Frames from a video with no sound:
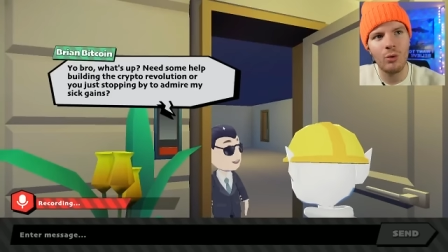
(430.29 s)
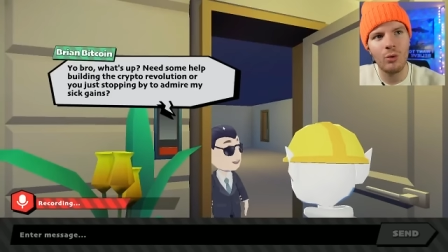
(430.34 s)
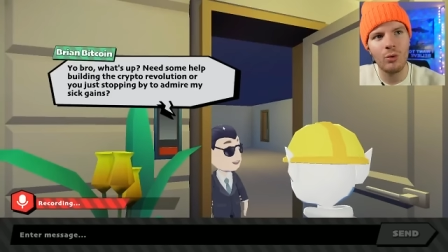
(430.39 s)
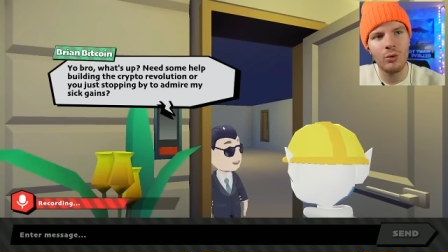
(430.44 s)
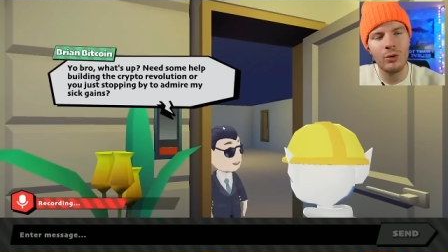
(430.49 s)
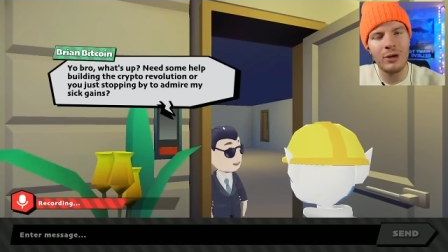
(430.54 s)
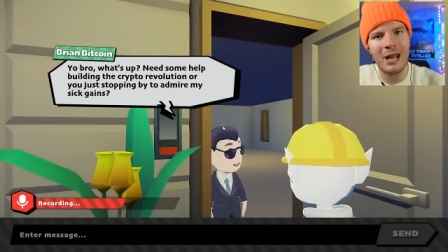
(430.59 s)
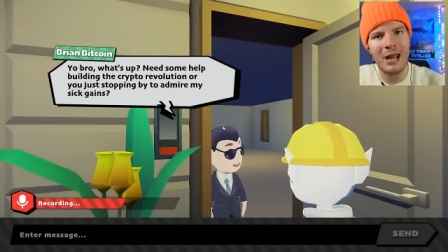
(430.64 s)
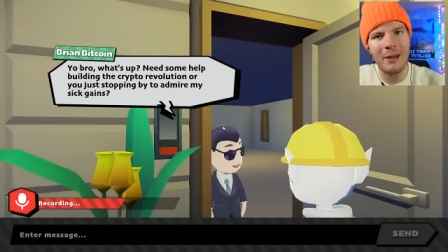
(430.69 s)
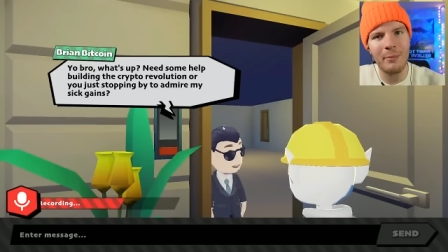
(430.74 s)

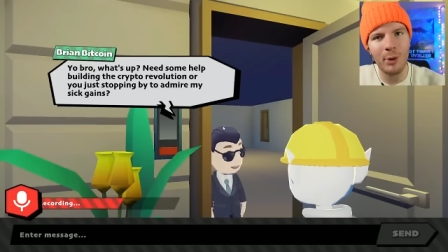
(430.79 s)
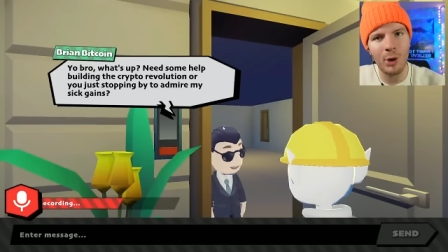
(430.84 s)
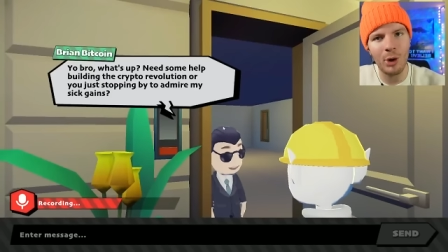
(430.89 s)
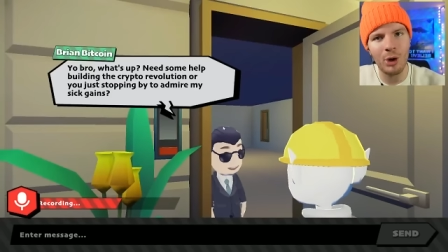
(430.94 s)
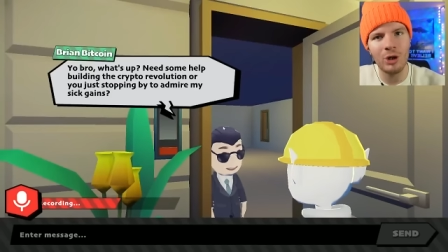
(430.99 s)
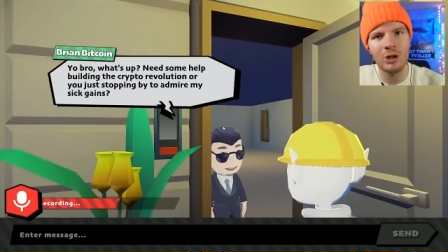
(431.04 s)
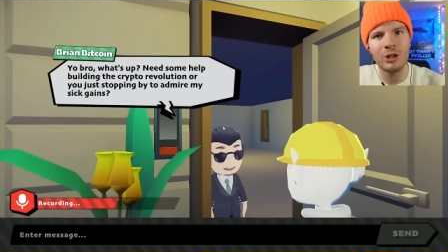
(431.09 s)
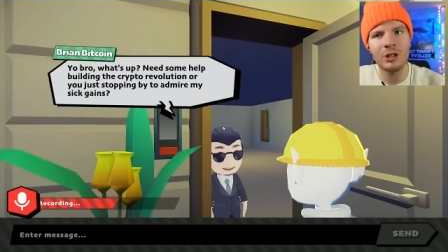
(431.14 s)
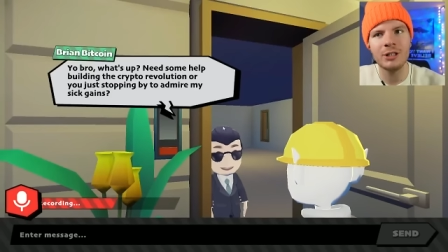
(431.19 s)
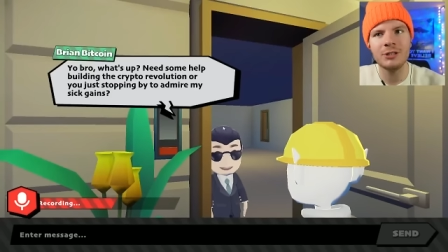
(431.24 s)

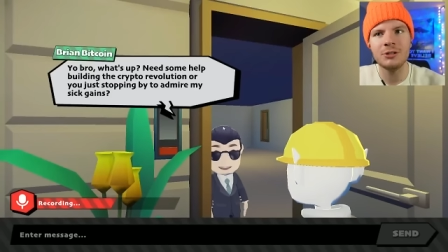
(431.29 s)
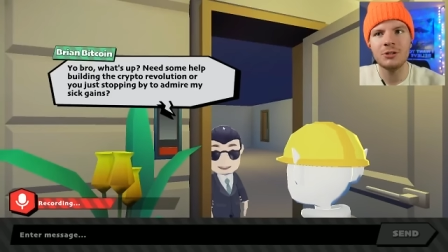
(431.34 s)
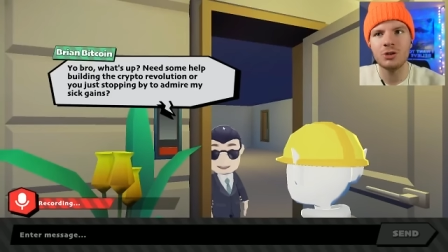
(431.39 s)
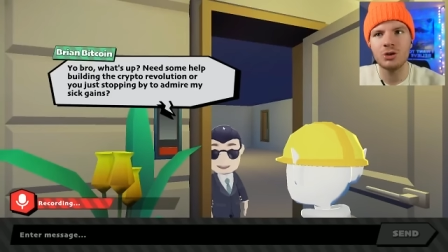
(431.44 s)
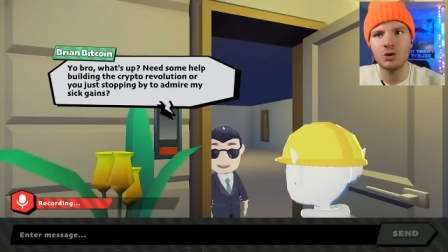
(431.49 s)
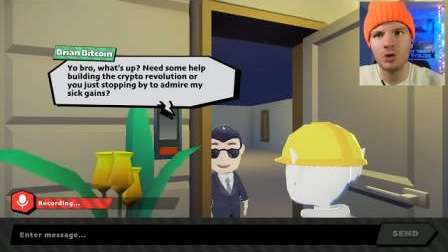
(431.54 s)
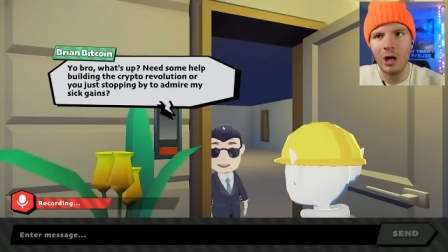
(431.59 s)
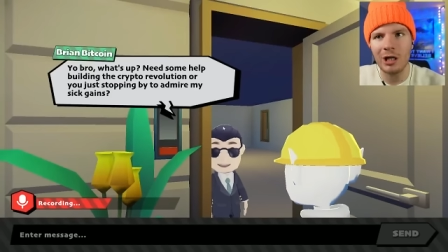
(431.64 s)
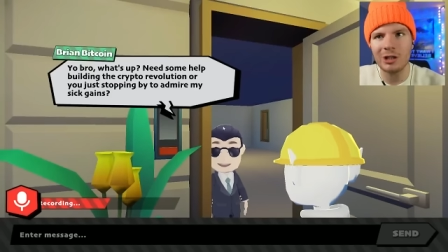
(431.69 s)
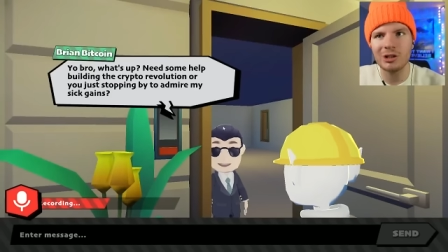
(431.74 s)
neighborhood
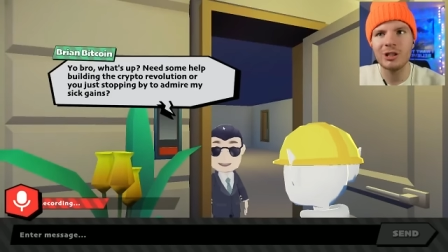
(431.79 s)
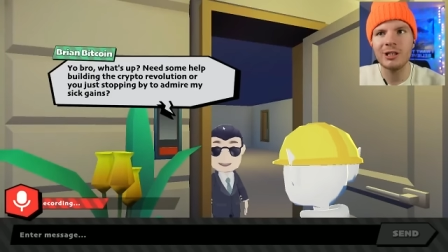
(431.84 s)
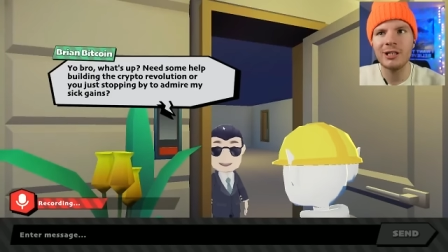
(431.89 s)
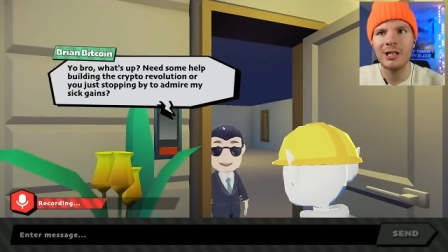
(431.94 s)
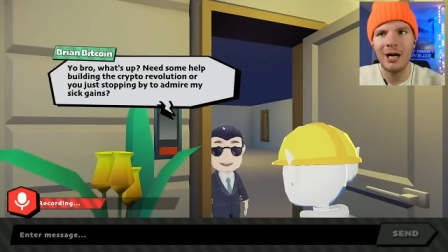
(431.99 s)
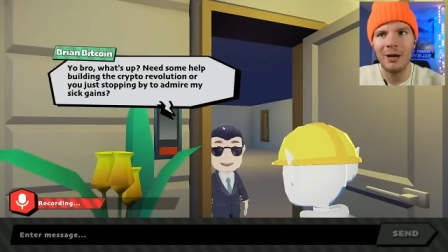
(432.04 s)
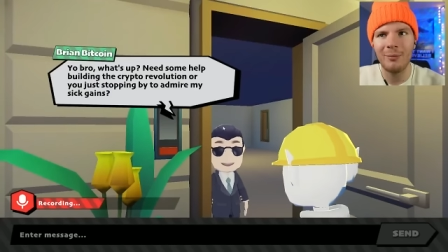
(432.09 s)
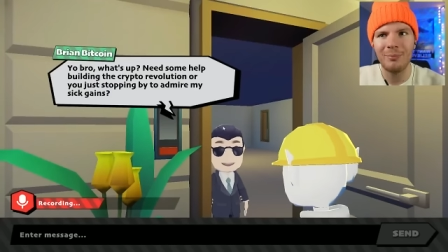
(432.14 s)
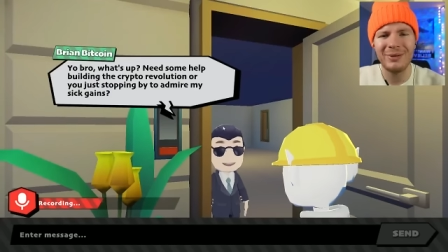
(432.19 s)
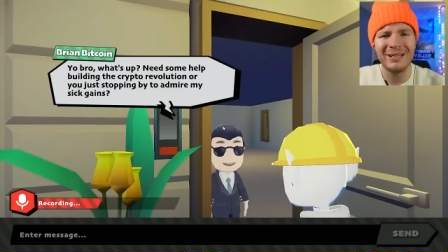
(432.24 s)
construction
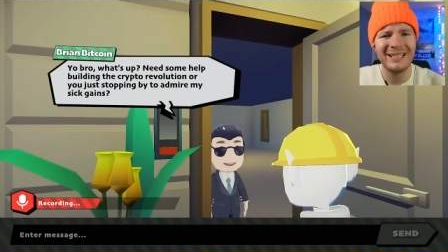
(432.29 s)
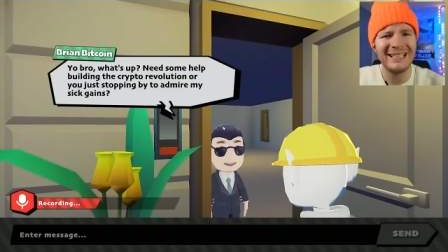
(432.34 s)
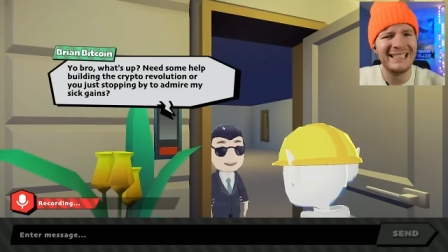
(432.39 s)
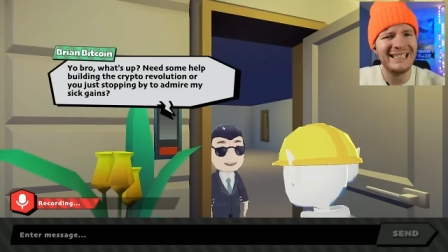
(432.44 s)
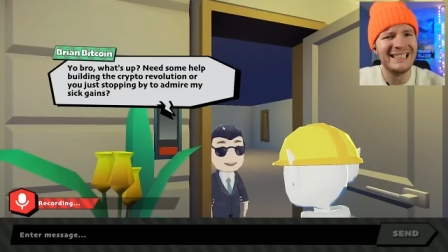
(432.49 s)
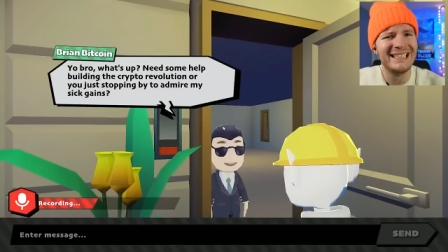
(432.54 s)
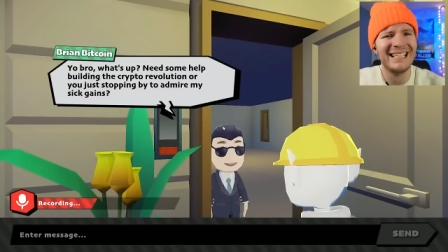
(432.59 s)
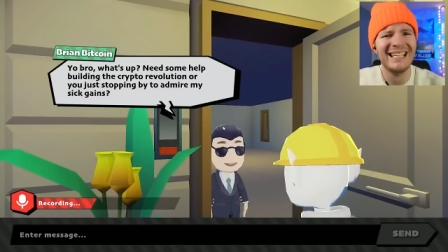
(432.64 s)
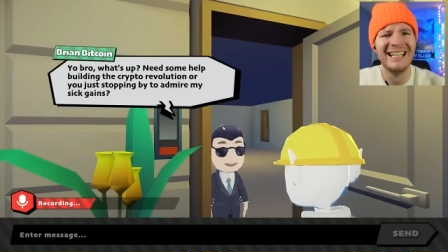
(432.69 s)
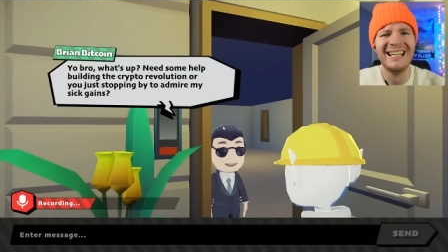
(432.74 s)

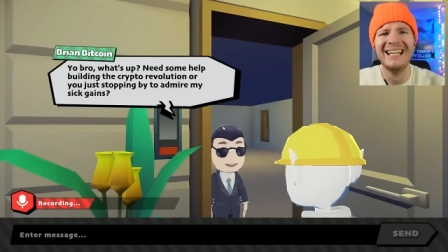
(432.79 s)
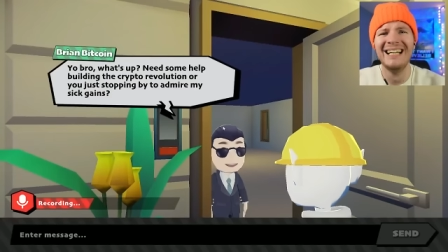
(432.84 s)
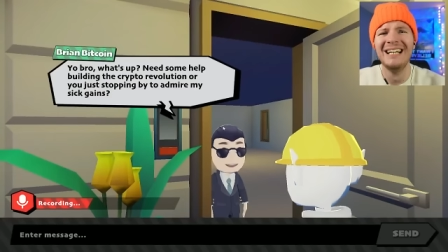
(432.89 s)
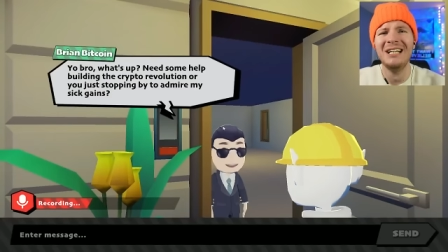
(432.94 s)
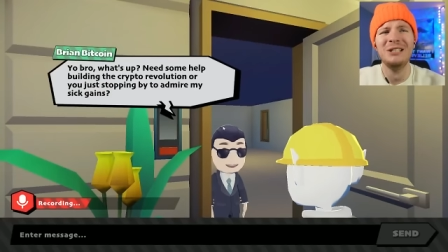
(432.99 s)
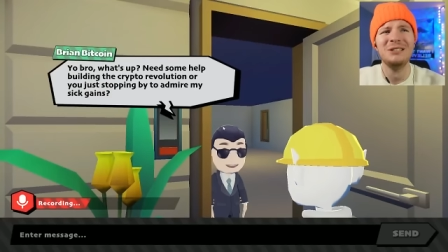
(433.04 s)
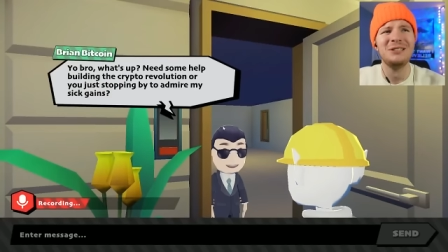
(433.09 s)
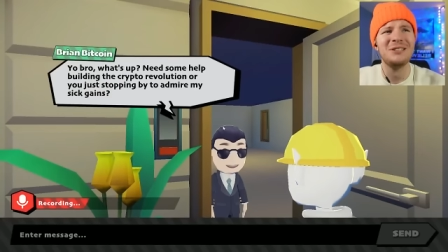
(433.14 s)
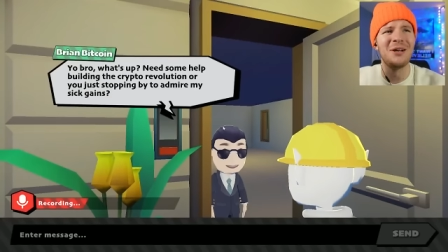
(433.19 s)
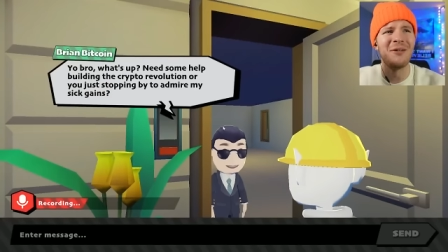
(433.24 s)
company
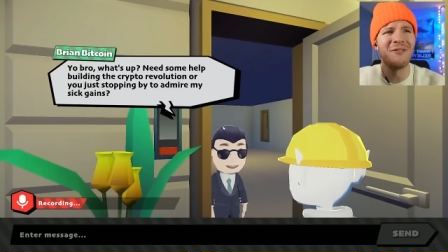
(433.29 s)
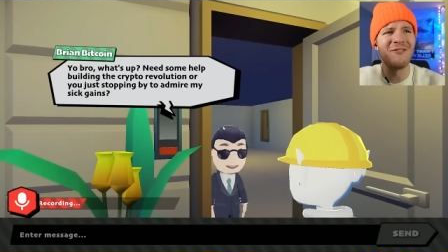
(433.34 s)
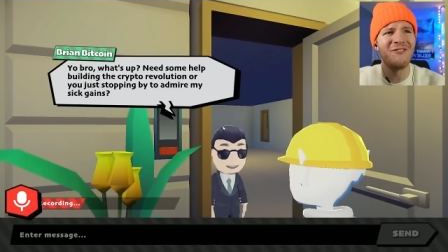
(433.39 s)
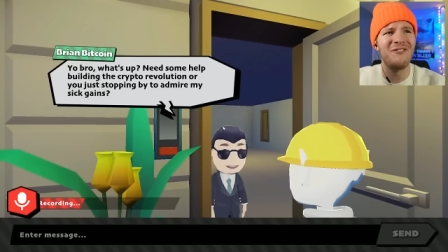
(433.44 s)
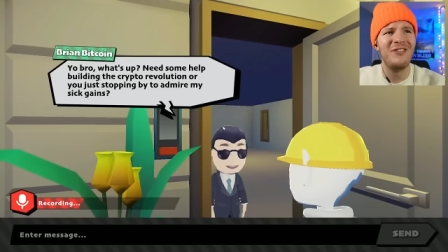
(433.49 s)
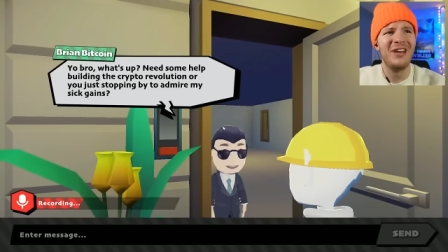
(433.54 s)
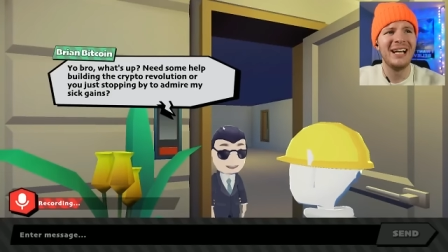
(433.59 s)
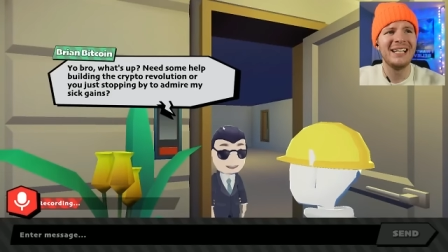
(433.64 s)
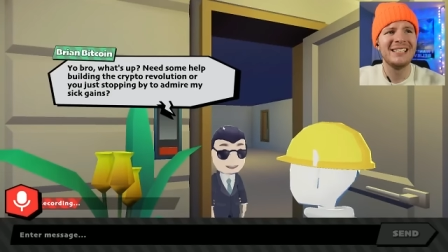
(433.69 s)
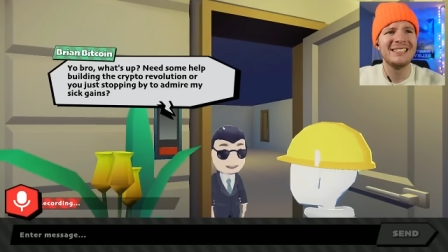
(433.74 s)
to
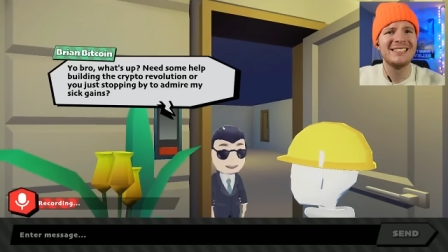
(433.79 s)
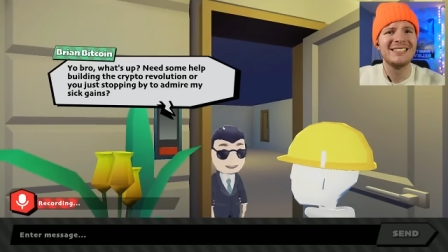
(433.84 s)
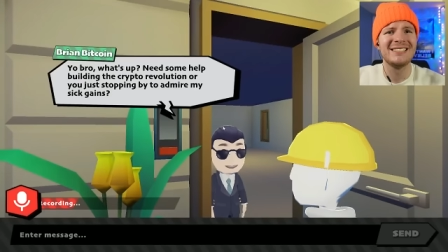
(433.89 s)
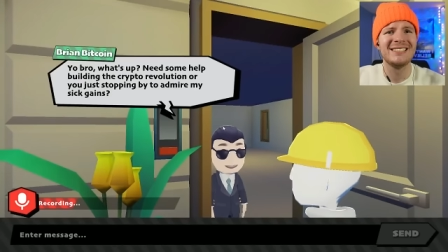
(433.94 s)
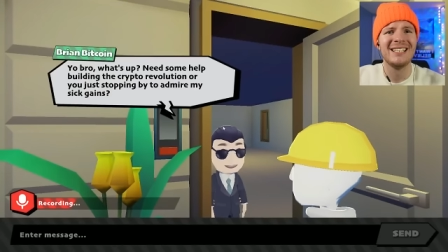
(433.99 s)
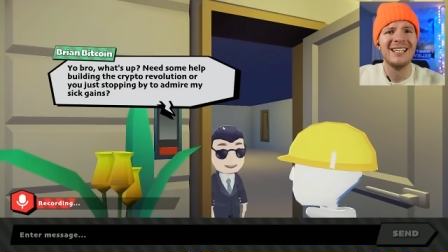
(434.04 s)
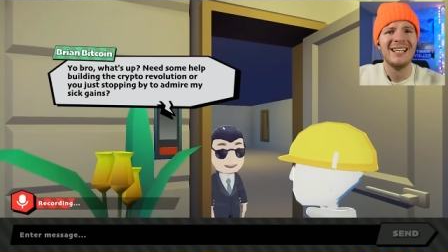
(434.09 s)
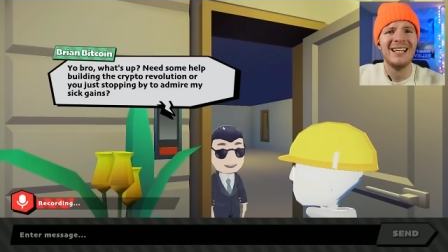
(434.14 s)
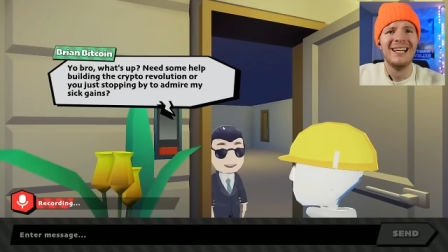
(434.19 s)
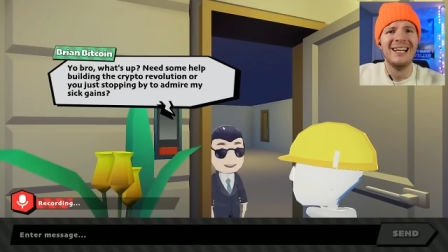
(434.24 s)
fix